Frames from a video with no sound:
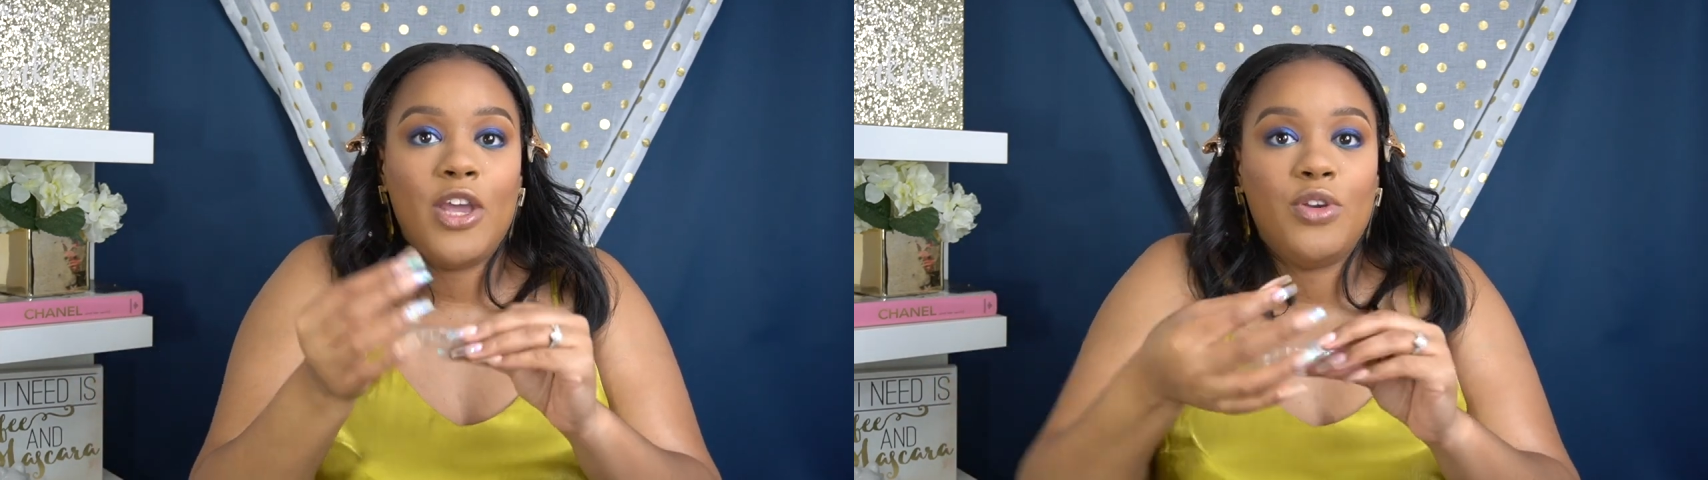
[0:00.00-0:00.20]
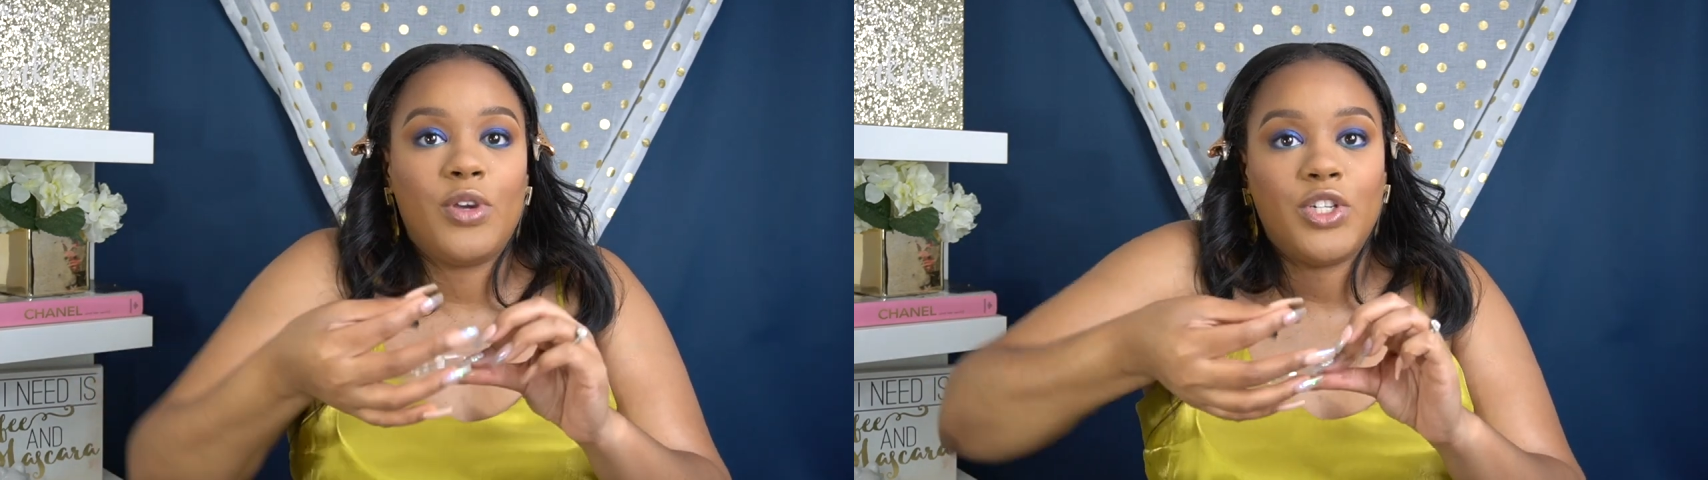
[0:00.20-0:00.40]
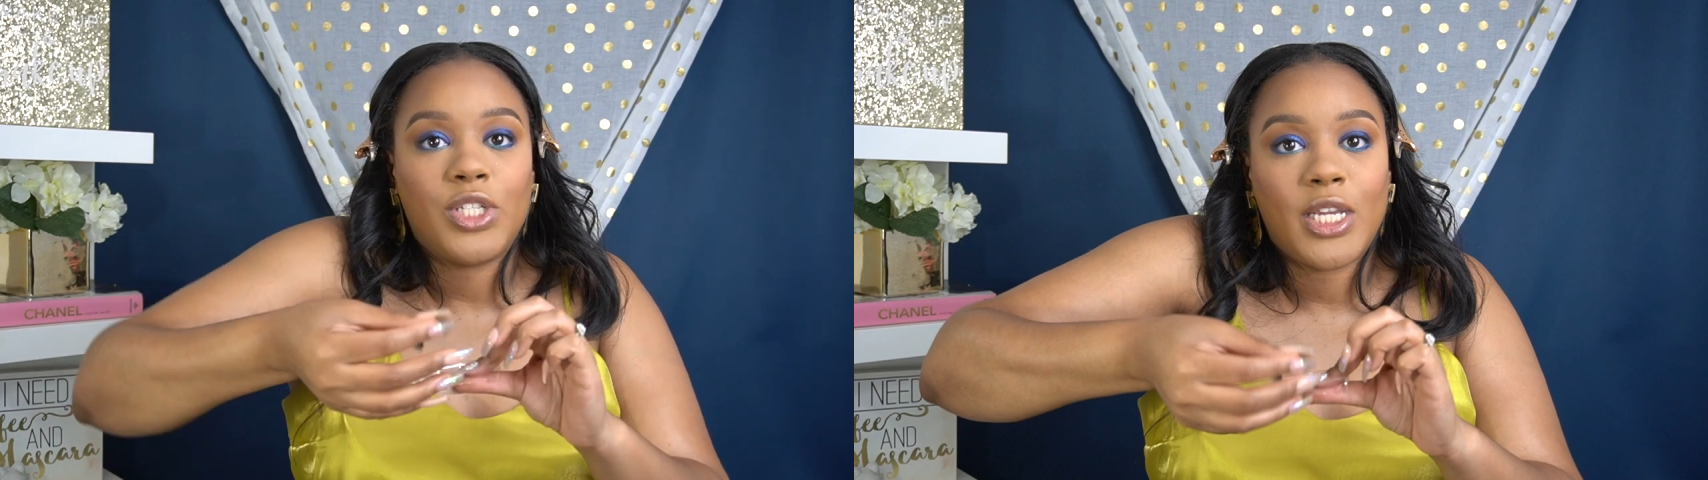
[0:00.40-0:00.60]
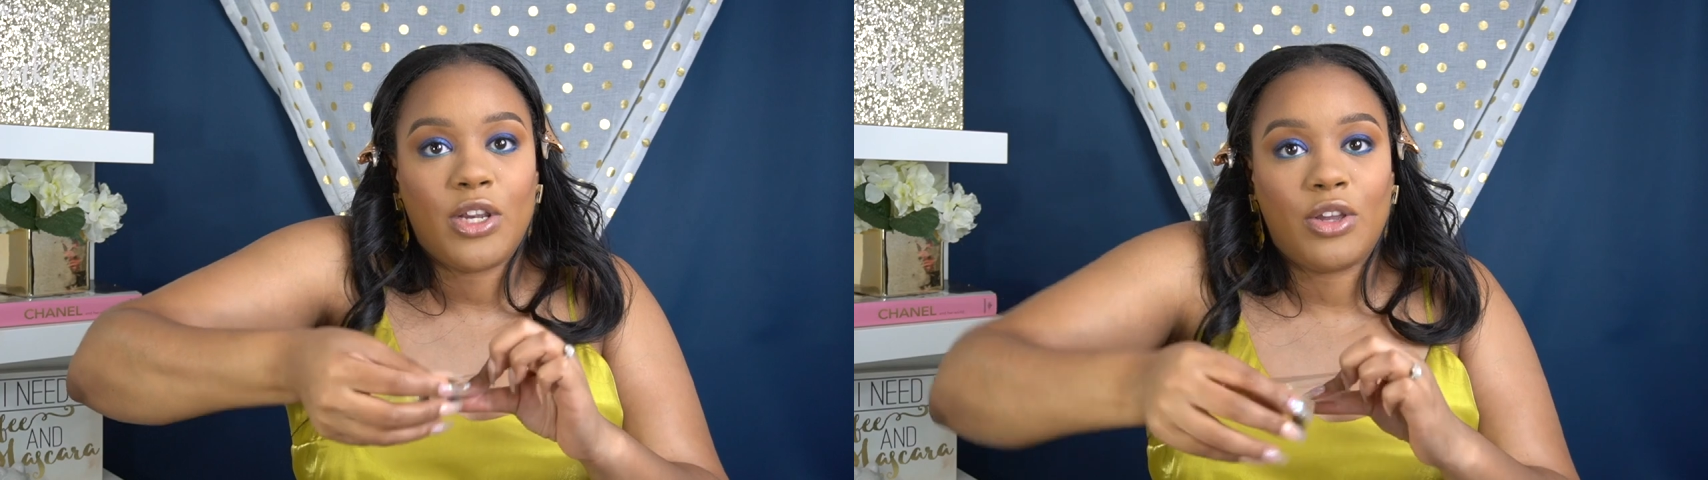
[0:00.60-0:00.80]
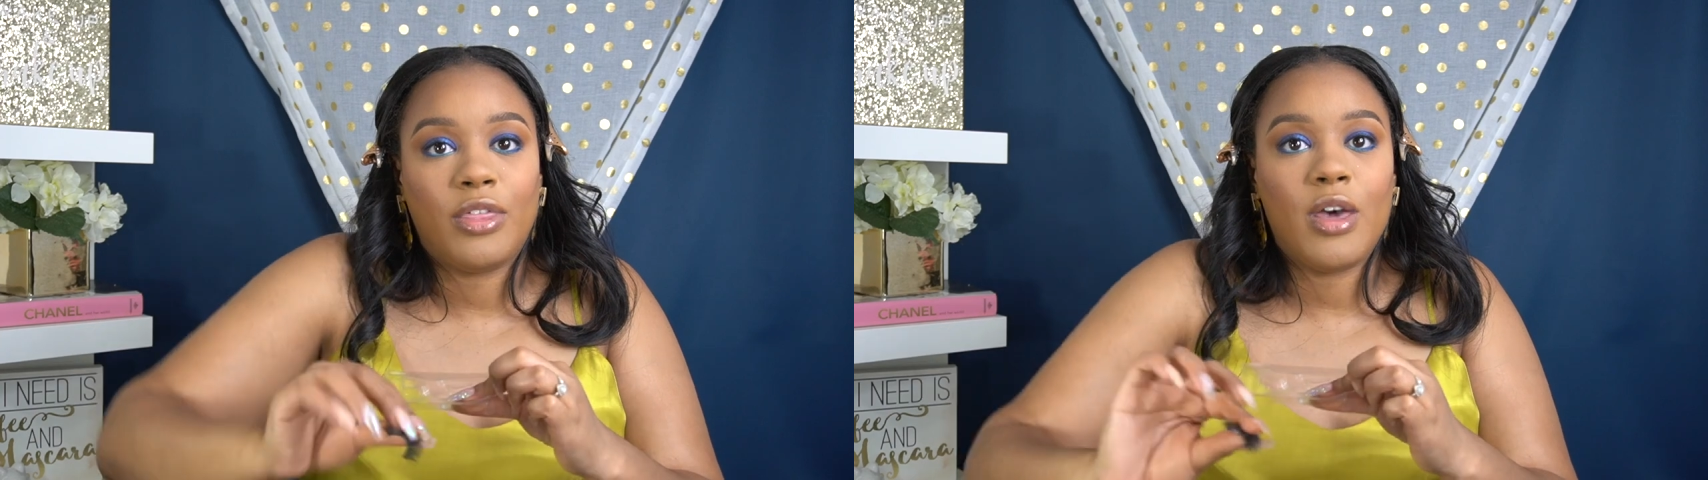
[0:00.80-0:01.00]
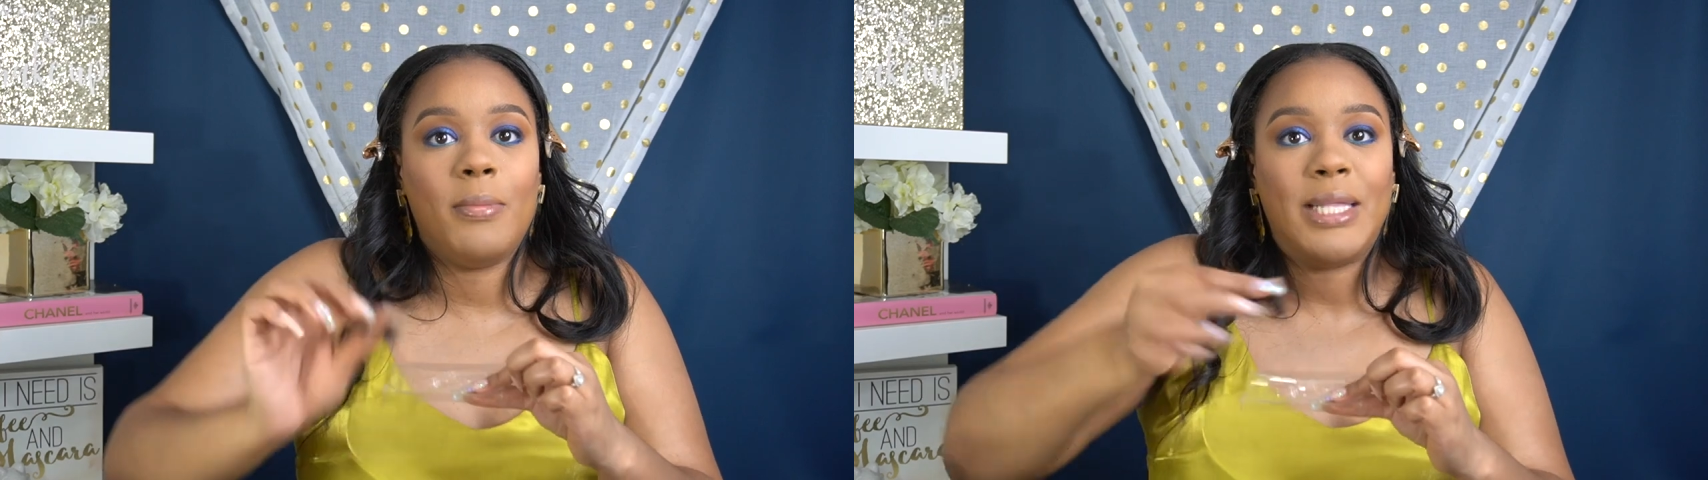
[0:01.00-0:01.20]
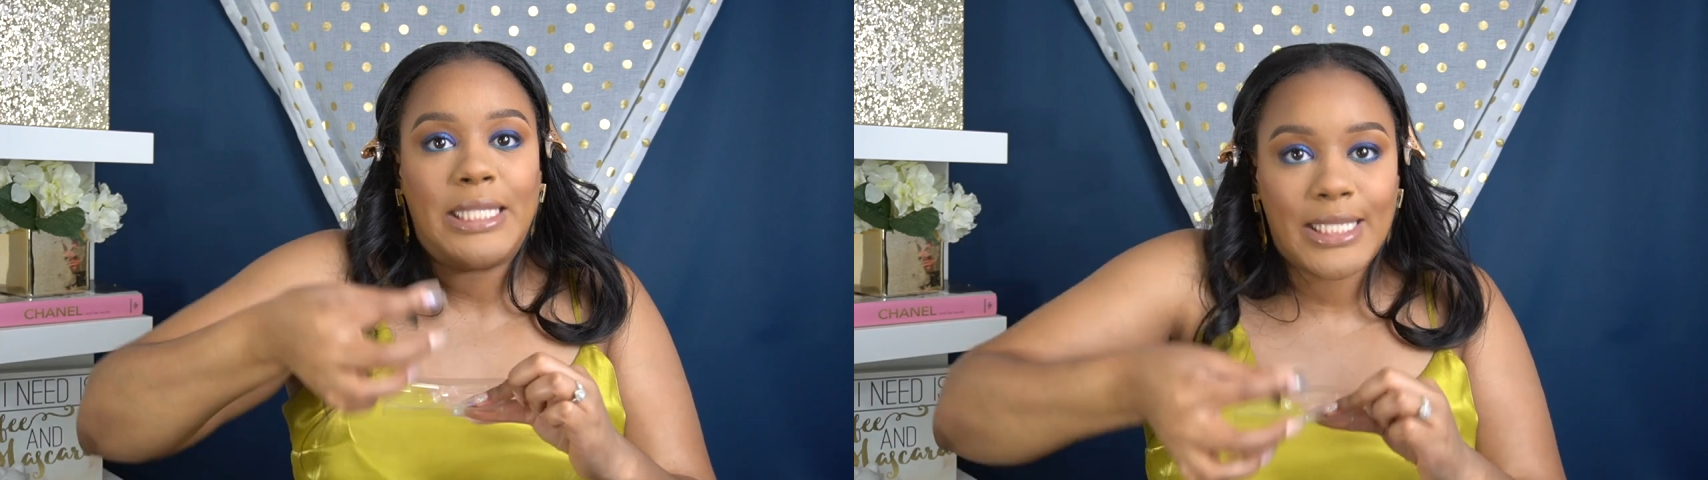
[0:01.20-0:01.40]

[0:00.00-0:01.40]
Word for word: you can just take your thumb and